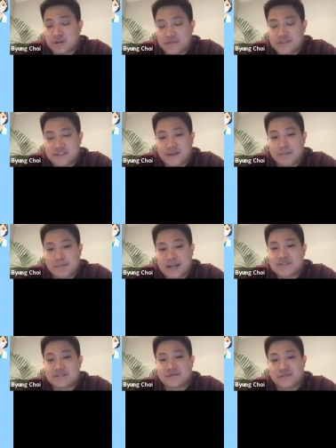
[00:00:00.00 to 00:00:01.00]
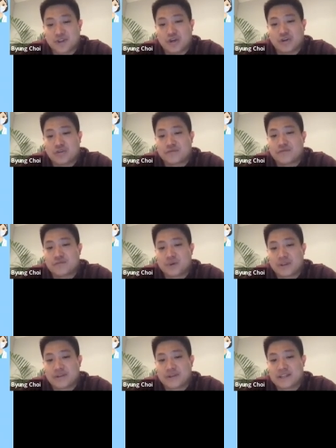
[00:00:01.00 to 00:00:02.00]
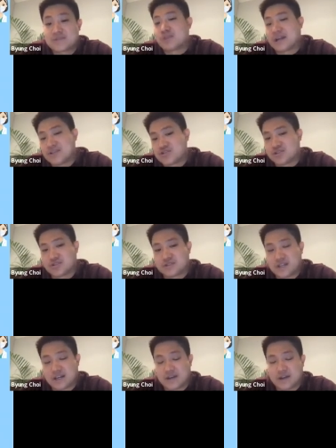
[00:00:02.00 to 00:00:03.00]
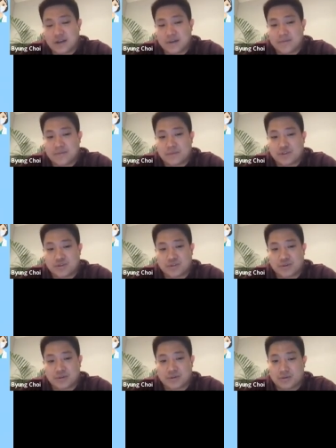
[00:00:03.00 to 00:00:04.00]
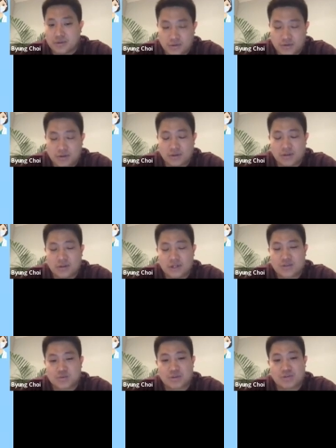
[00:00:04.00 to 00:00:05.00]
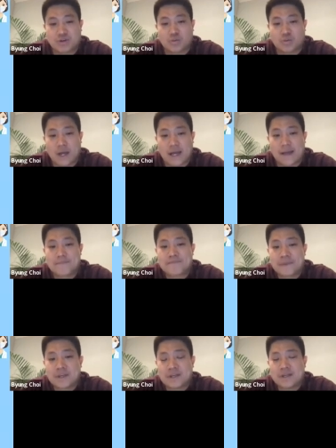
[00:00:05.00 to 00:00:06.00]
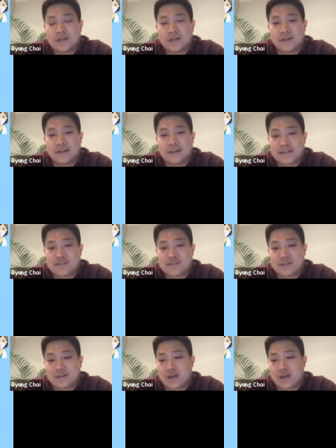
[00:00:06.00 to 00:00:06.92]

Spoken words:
obviously a massive nerve with its branches that I'm sure you, as we're all aware, and that